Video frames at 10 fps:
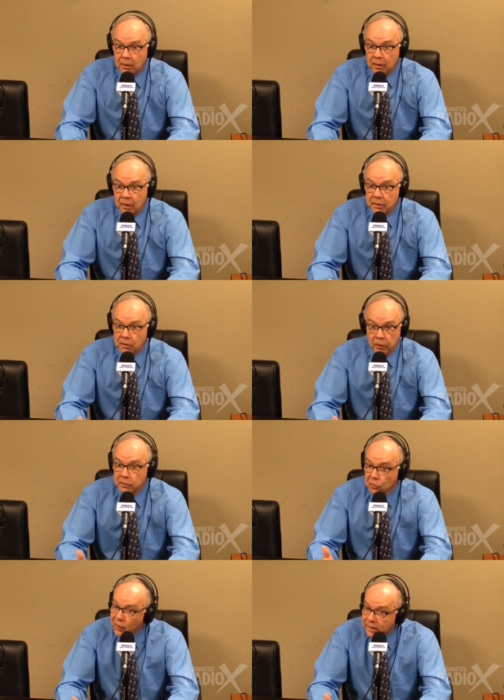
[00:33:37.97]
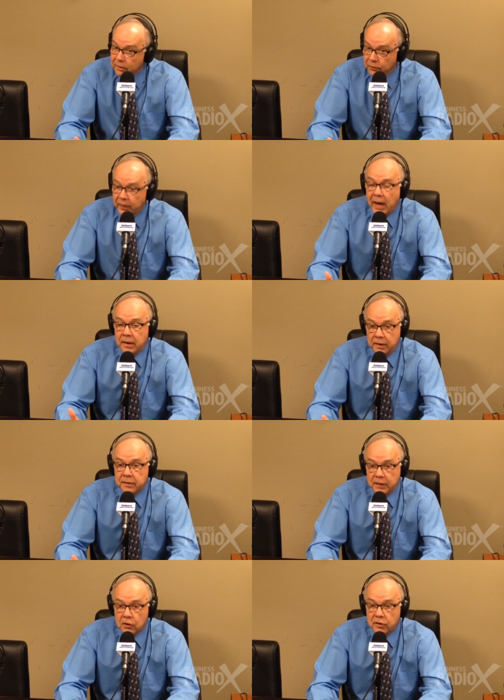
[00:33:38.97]
And so there's a reason for that, and it's
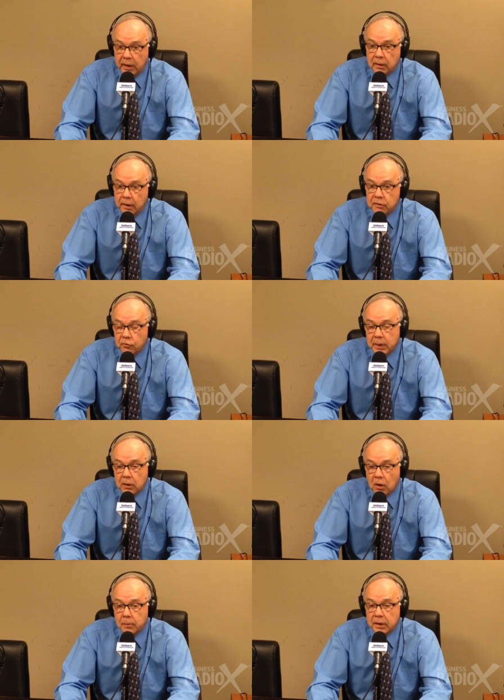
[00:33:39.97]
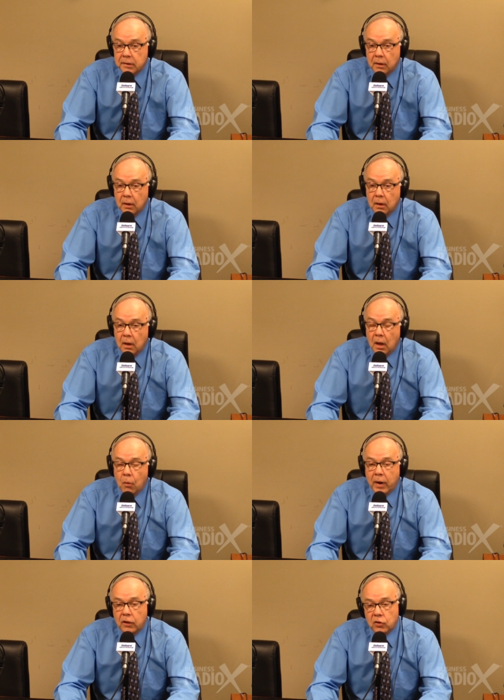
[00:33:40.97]
the entertain lens of Meconomics. And
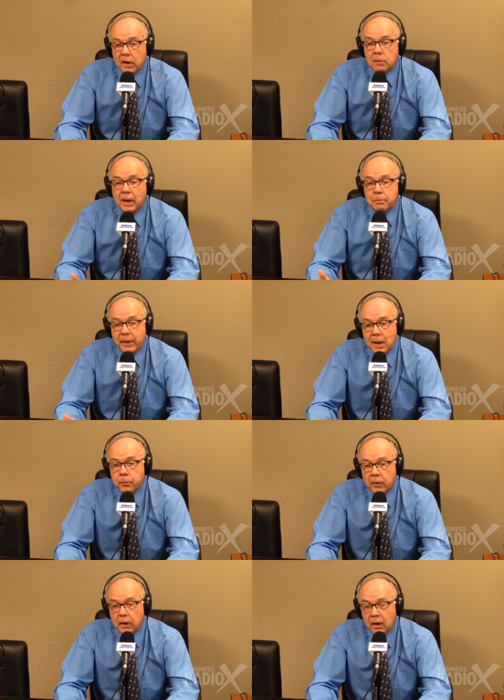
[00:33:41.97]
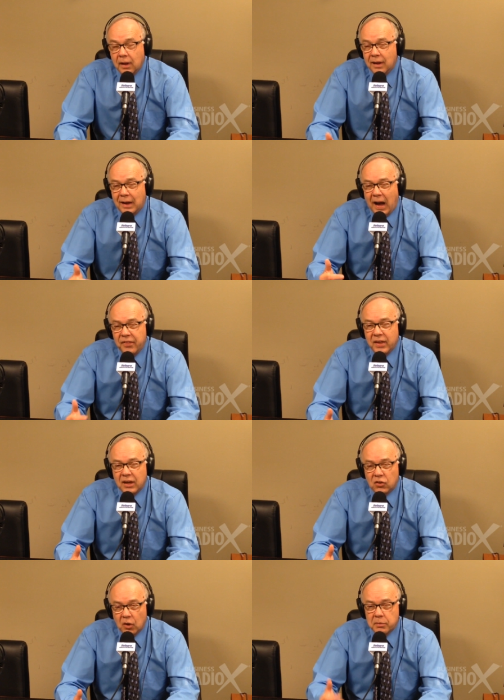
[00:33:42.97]
when I talk about pampering, I think
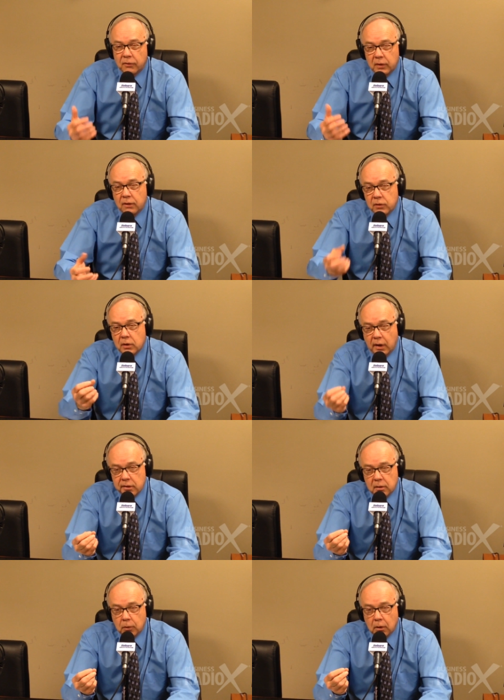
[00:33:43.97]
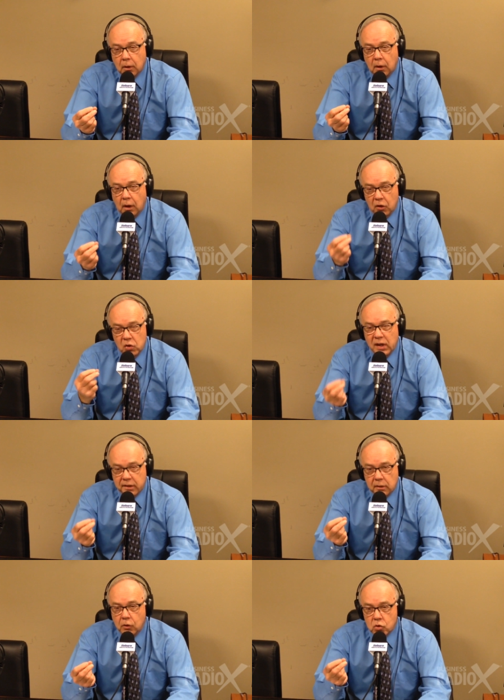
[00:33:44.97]
in terms of give your customer a unique
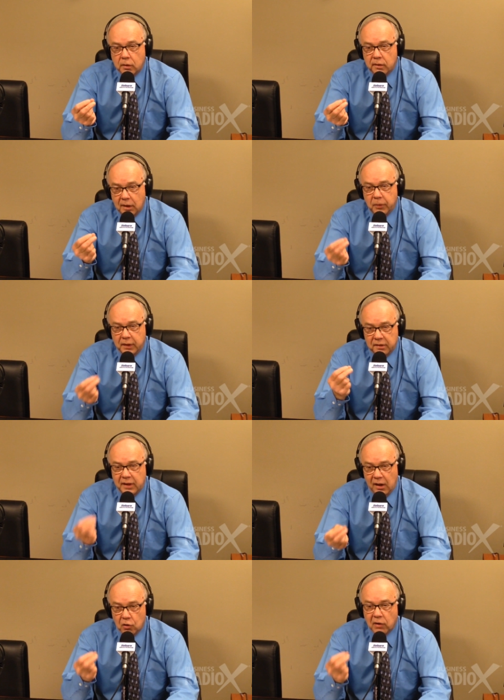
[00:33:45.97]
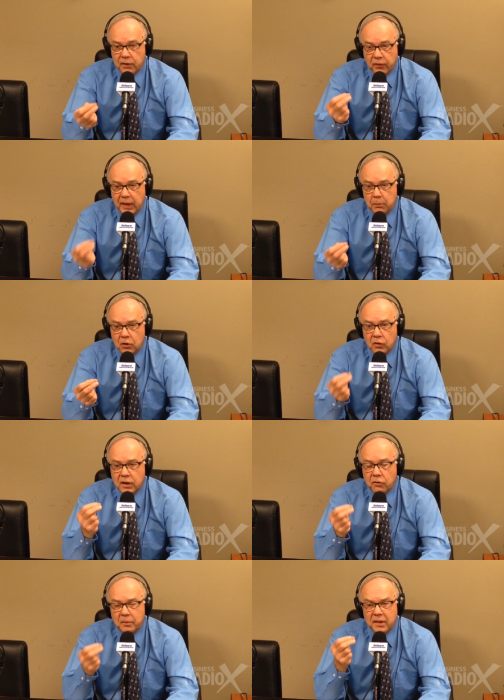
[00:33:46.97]
solution, something that's tailored right for them. Don't
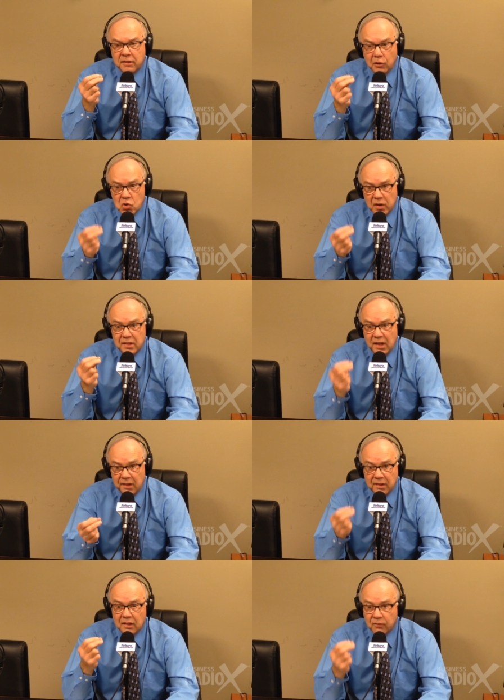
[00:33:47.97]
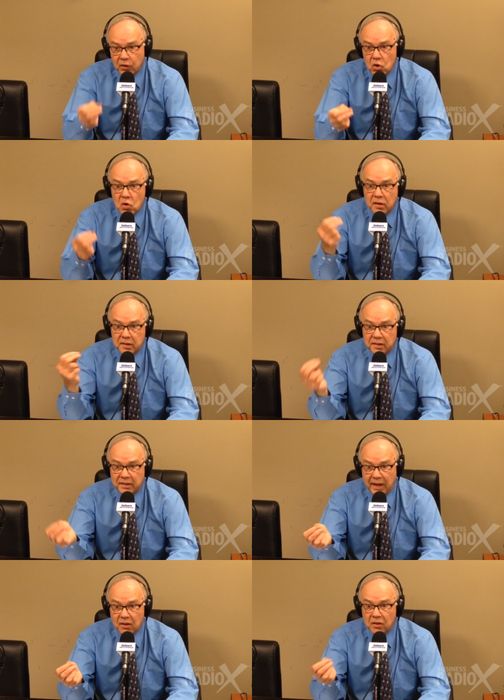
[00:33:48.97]
give them the solution that's easiest for you because it's
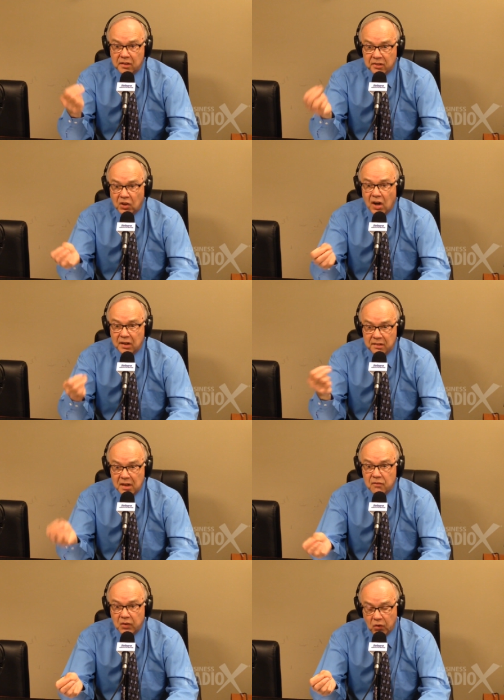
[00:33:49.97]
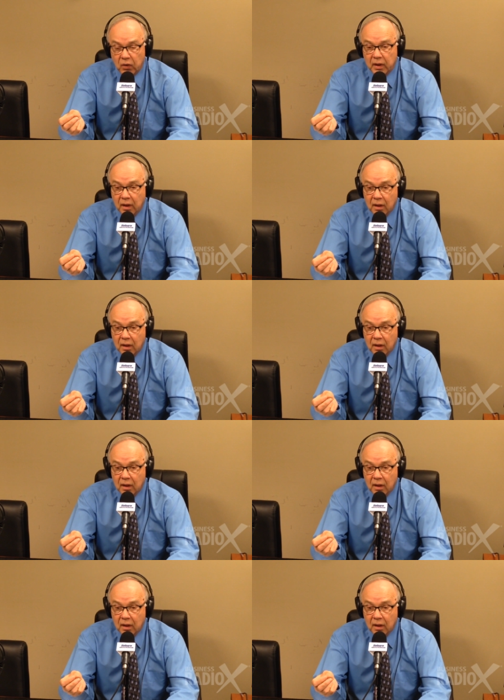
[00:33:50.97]
standard, it's stock, it's in inventory.